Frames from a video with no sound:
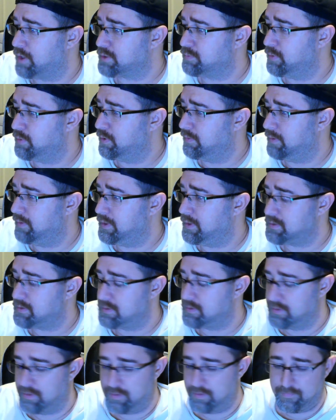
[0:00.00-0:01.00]
movies,
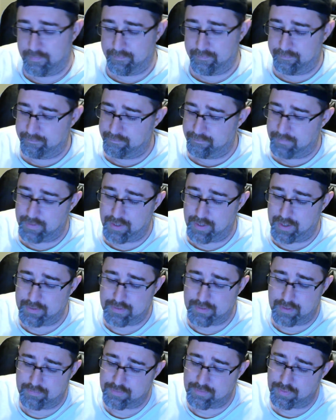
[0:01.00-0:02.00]
the
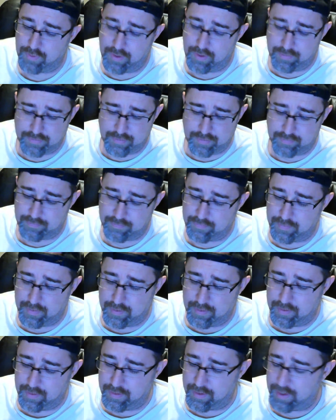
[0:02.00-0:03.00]
K712s are
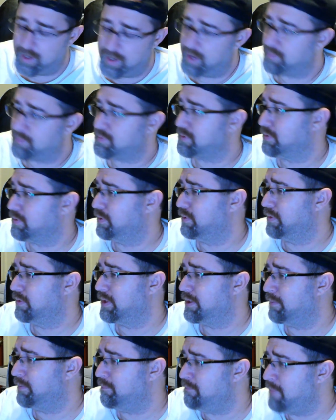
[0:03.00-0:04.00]
absolutely
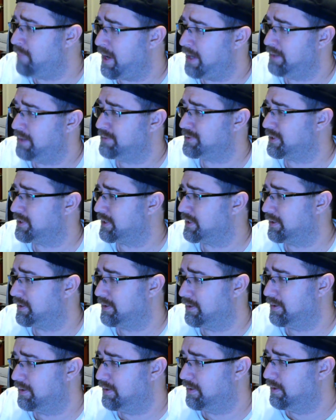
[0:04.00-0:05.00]
amazing.
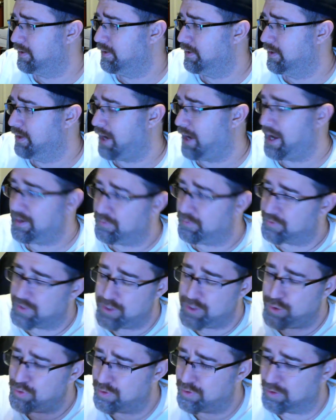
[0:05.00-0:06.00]
I don't think
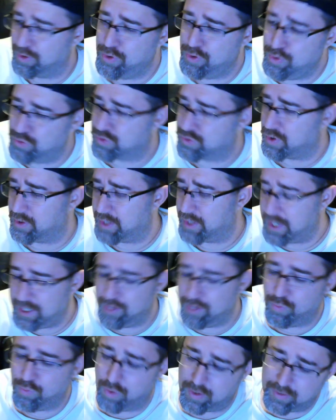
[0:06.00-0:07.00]
you could lose on
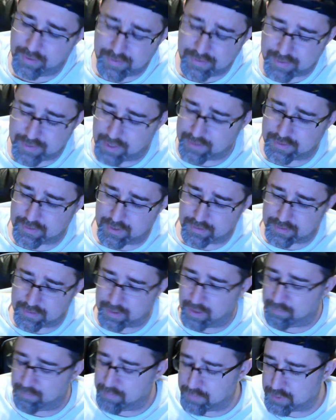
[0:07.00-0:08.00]
any one of these headsets that
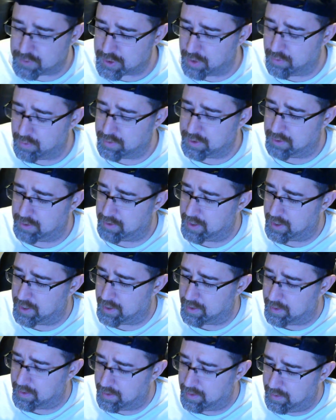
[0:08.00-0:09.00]
I'm showing you
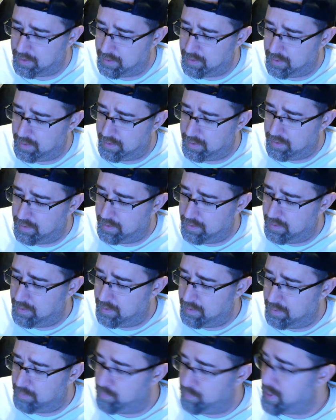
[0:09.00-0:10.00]
here.
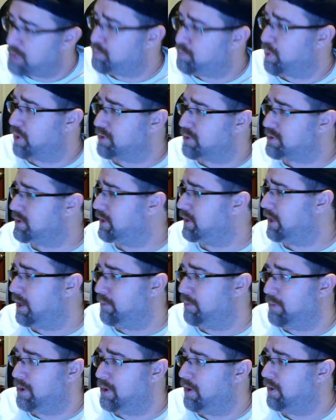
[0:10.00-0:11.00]
Me personally,
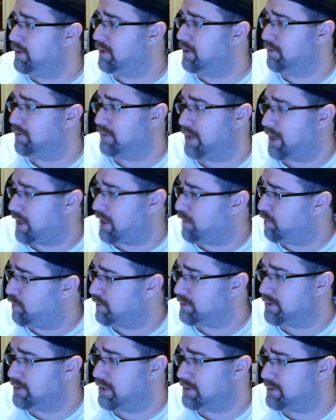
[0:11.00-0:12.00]
I'm an audio guy. I want
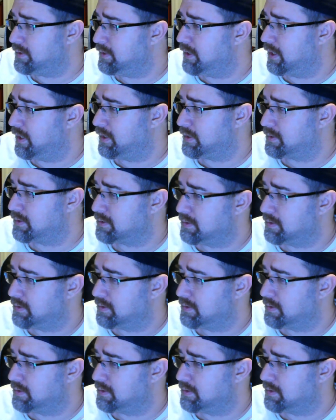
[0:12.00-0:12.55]
the 1990s.